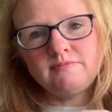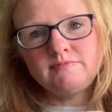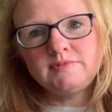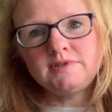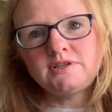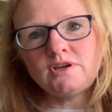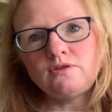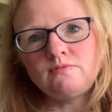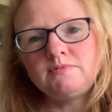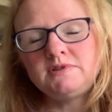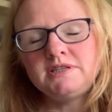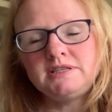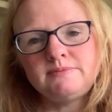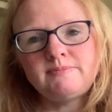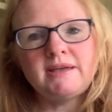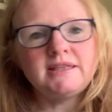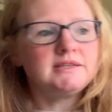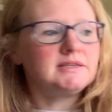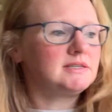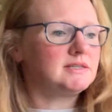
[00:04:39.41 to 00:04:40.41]
soap
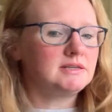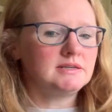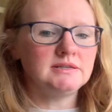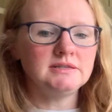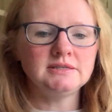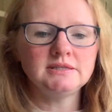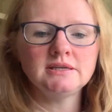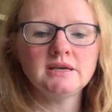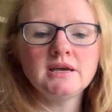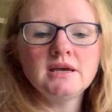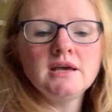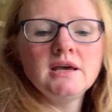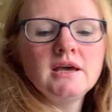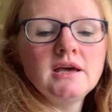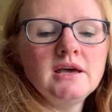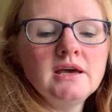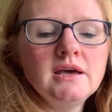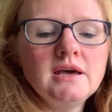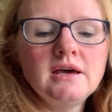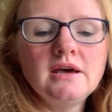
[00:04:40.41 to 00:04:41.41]
dispensers
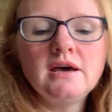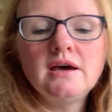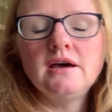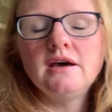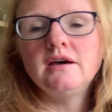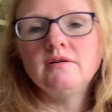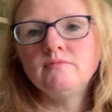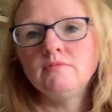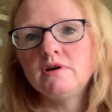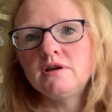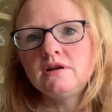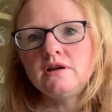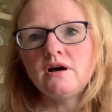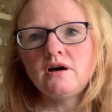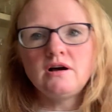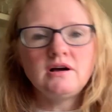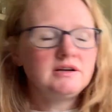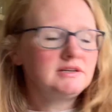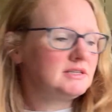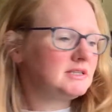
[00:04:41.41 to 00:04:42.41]

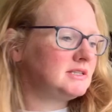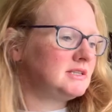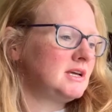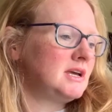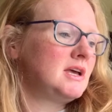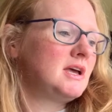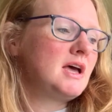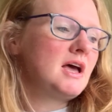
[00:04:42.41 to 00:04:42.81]
last.